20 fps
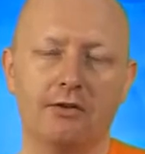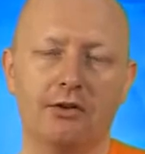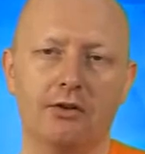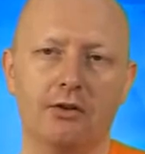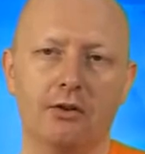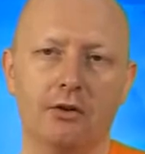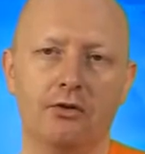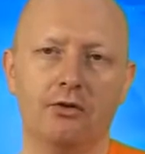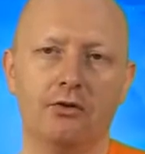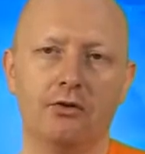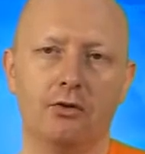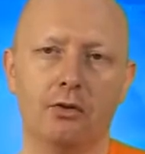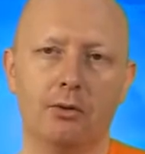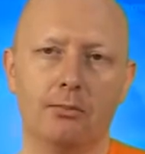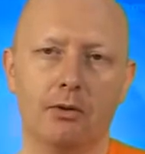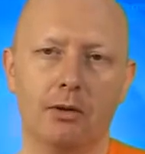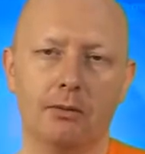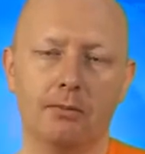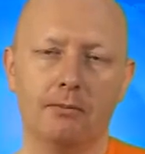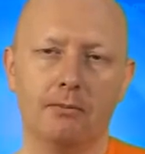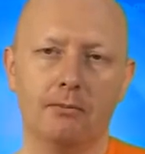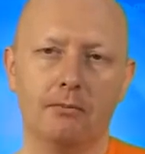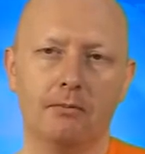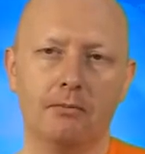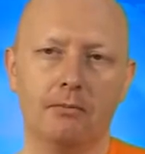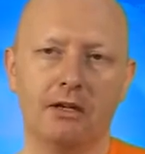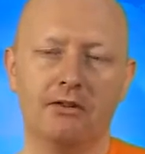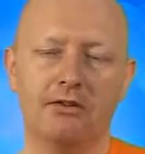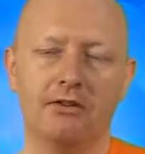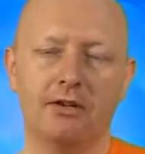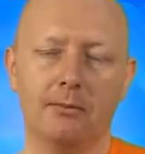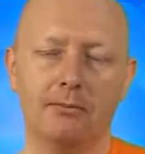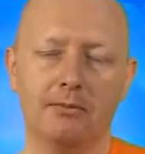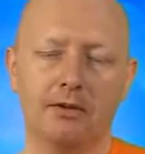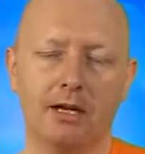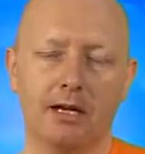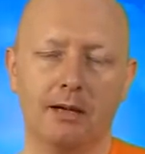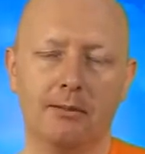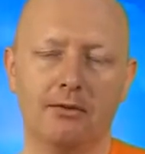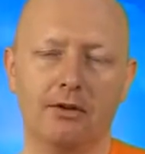solution to a problem, which
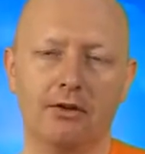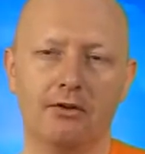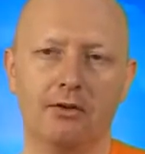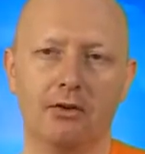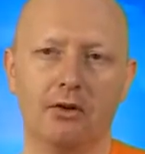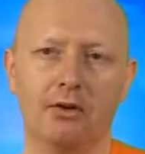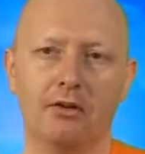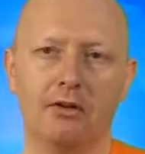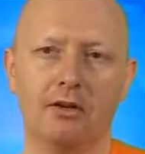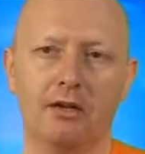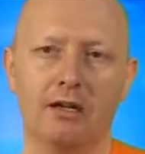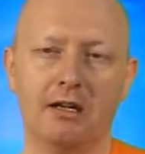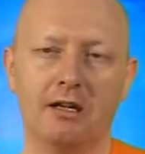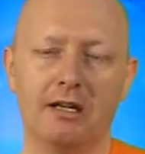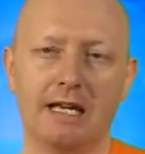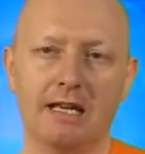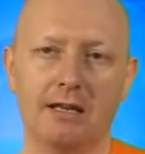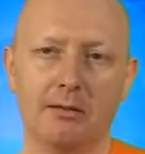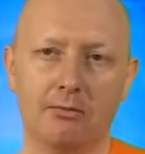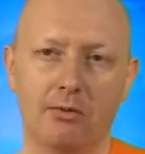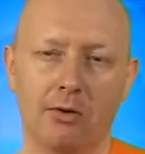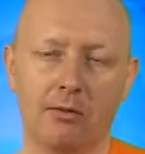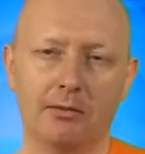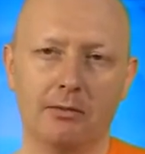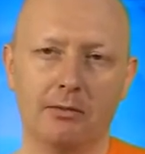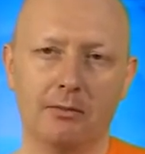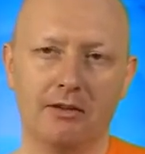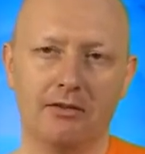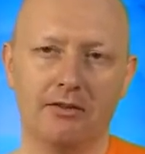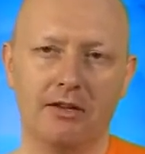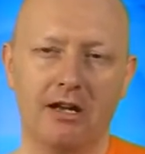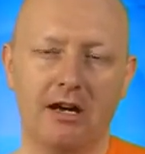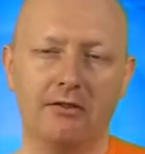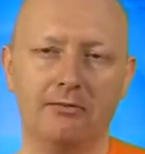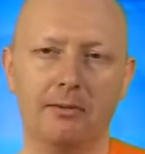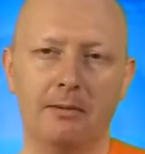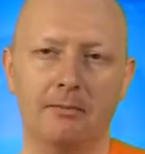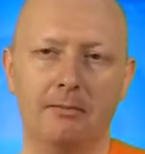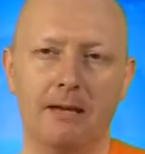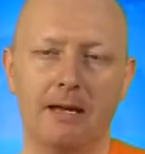sometimes is not in the problem
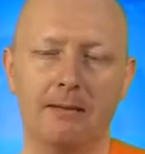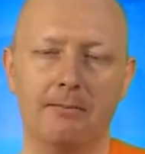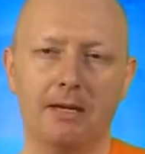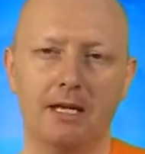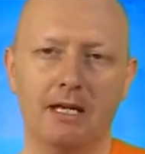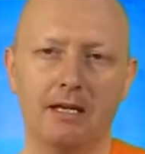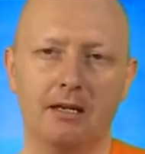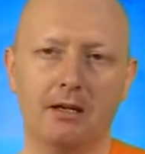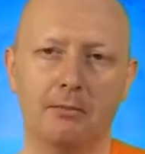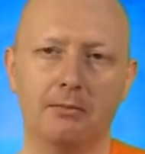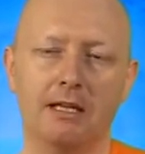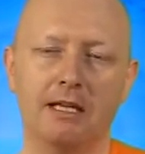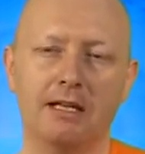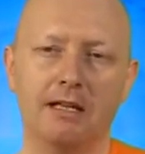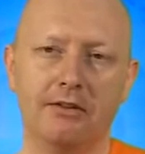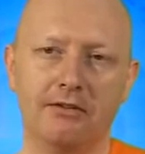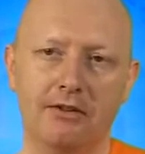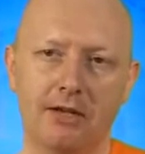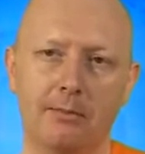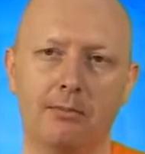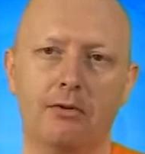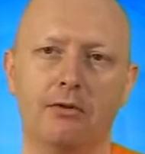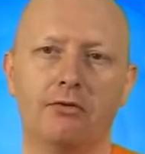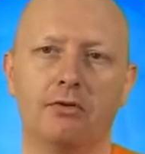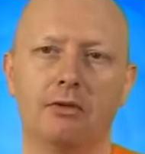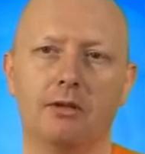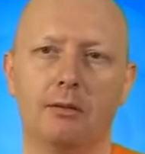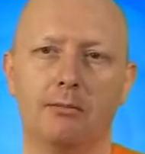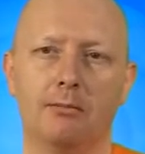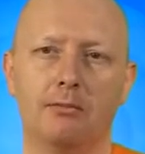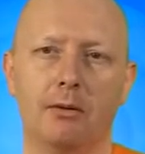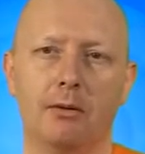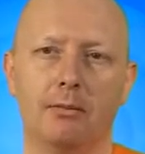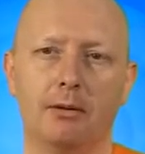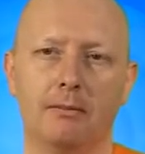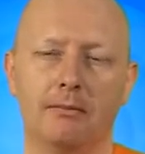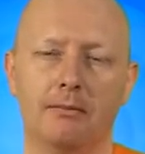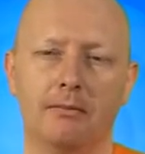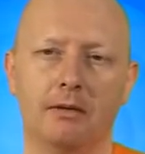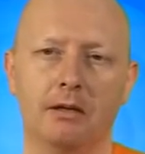itself, but may be completely separate from the
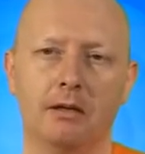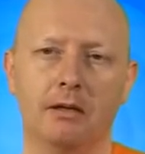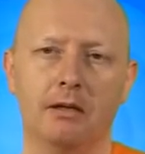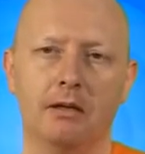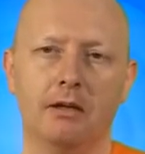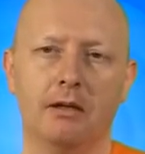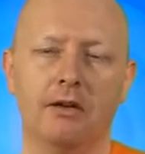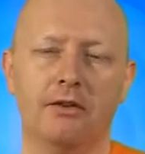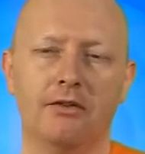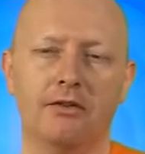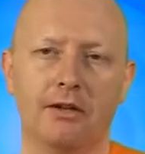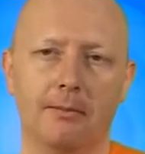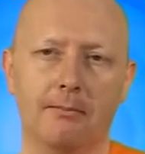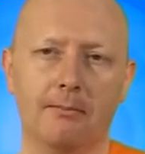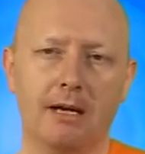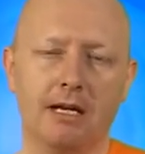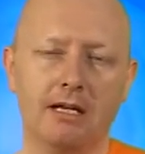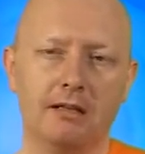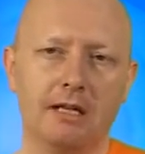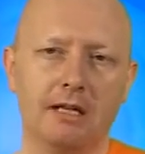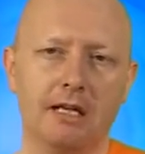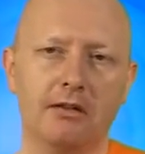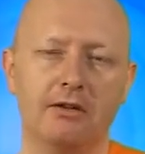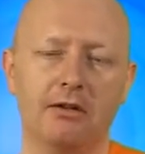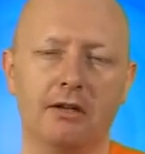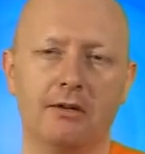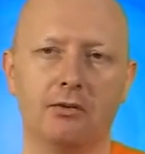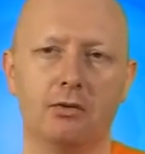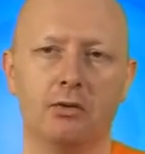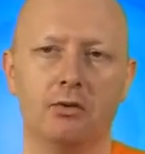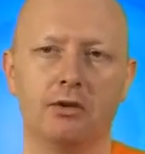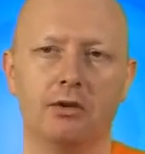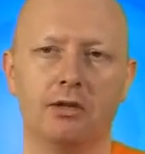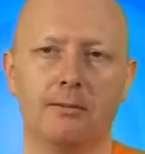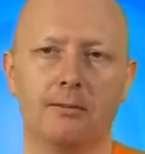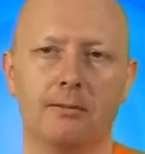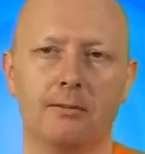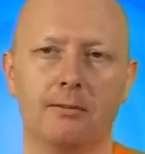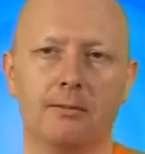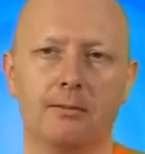problem. Some meditators have talked
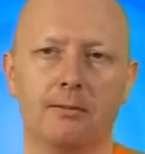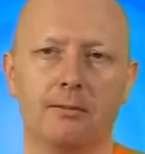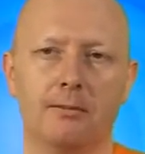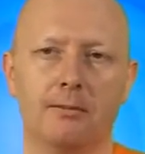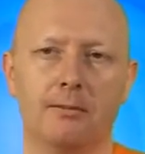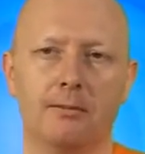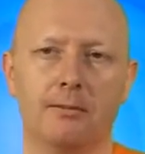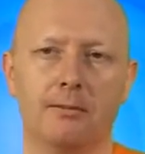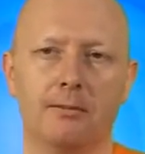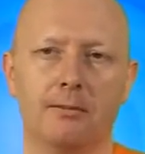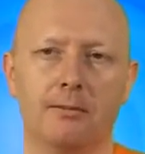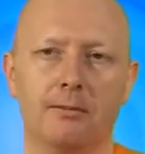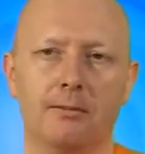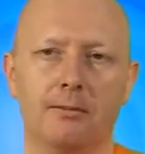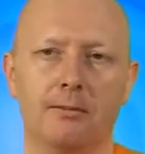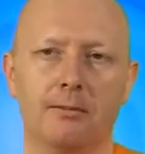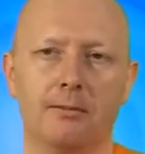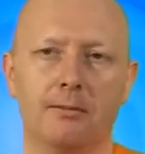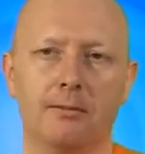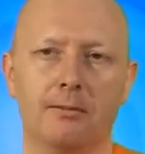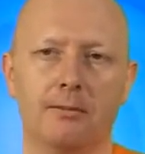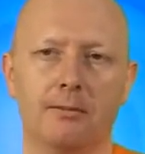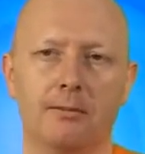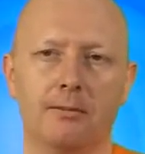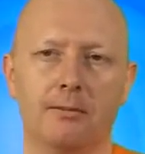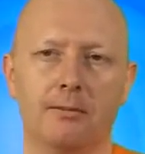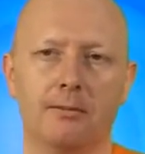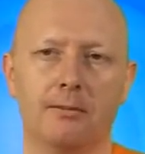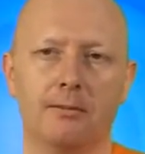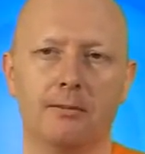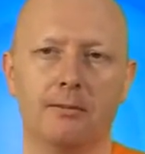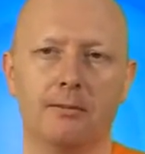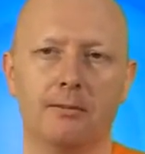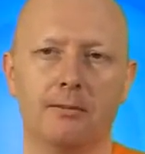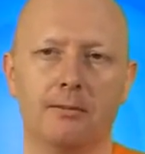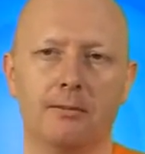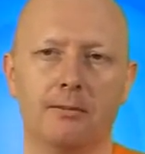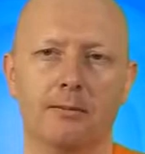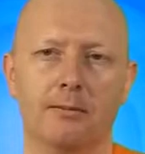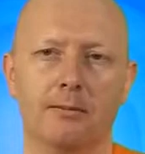about the problem and the solution
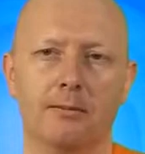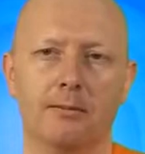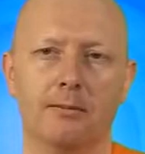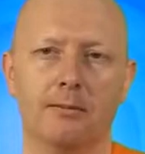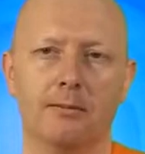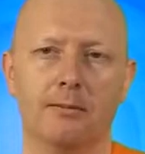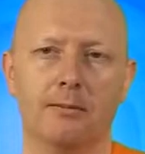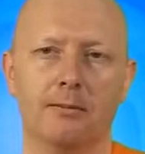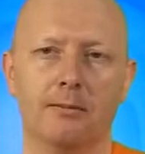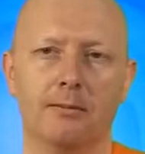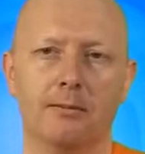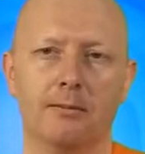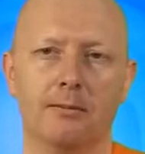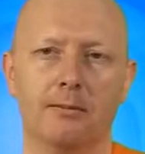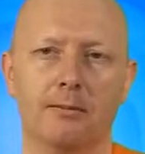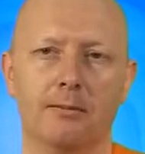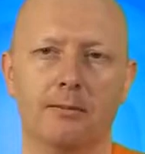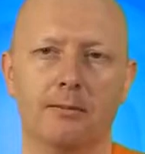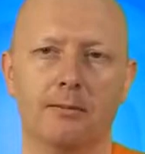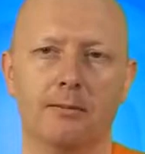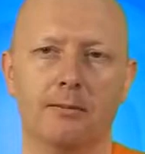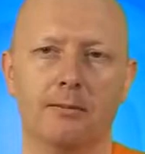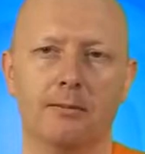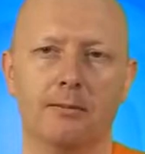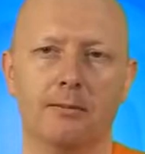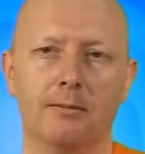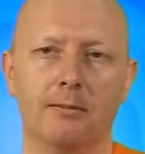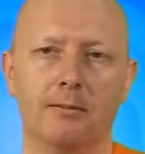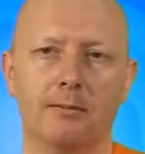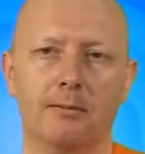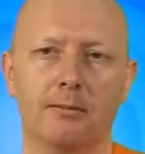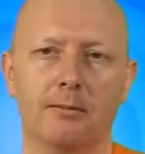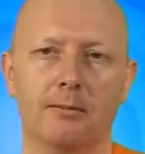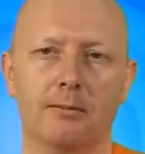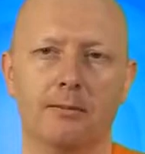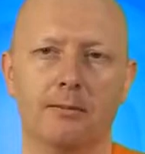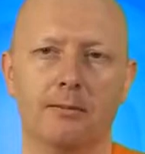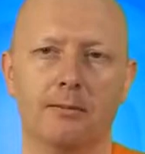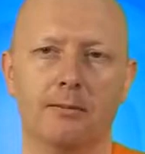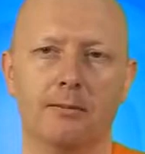being as separate as the rain
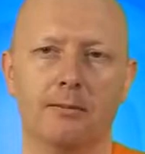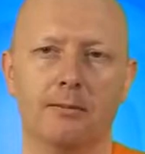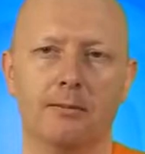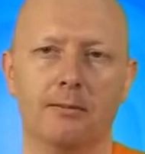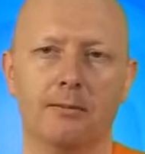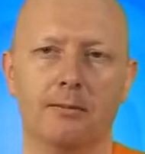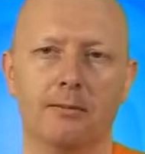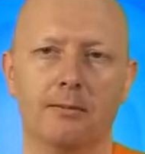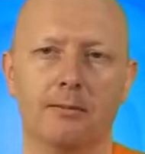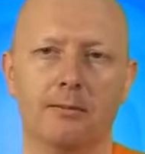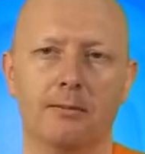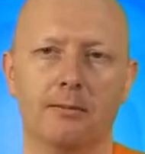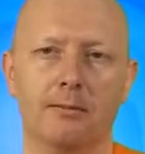and the rainbow.